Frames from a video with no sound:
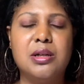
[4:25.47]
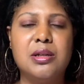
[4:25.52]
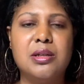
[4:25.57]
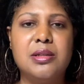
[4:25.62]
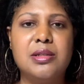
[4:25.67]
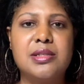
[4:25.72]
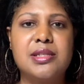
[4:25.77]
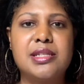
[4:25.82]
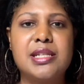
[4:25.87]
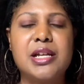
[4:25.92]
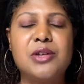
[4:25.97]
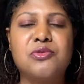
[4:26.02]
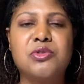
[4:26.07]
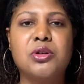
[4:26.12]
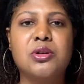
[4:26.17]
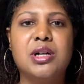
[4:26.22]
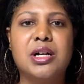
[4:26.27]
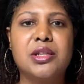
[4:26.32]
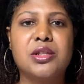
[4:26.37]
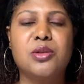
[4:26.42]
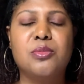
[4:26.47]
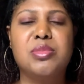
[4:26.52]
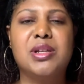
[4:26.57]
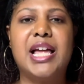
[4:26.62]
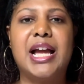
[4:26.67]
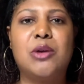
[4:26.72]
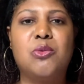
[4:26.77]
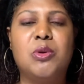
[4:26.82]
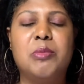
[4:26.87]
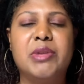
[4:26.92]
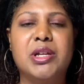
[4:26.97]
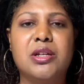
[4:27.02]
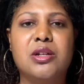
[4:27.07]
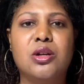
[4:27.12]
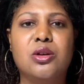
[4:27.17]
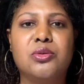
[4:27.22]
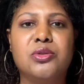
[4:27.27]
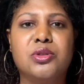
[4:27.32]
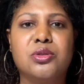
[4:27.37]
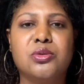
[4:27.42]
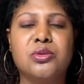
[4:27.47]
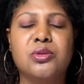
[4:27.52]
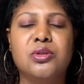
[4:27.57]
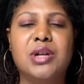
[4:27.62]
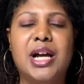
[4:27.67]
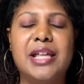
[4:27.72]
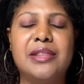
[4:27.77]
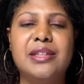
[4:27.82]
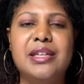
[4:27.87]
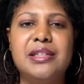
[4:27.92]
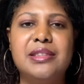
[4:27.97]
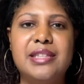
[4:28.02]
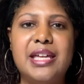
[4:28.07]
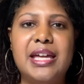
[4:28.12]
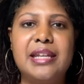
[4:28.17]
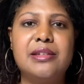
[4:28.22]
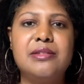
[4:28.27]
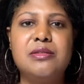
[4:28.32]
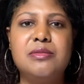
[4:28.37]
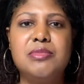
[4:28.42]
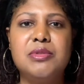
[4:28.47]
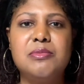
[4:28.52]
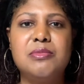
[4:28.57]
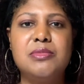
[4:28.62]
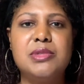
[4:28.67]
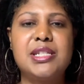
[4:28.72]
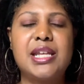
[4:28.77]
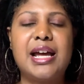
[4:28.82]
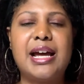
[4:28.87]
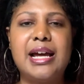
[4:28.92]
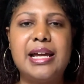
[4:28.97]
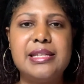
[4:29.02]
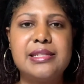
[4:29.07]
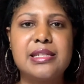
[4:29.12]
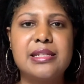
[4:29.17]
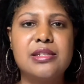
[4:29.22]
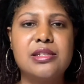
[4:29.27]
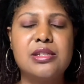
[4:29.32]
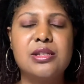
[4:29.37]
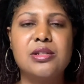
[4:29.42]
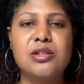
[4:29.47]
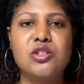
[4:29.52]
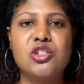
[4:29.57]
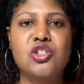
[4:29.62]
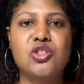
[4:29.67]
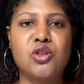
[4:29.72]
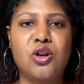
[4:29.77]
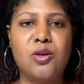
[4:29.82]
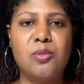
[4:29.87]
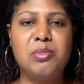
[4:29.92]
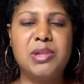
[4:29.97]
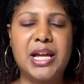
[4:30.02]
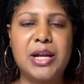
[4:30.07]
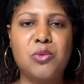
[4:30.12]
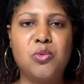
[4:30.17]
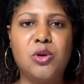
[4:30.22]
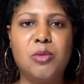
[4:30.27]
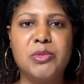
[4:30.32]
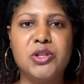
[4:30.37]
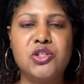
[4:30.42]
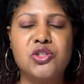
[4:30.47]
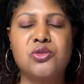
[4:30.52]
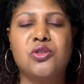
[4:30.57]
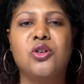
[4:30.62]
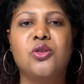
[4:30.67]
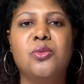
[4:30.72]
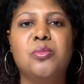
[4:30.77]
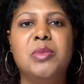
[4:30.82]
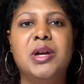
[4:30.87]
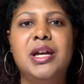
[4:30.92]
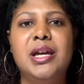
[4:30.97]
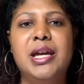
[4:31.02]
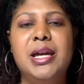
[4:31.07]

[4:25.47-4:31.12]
several other Black women go through, I think that ties into the strong Black woman trope,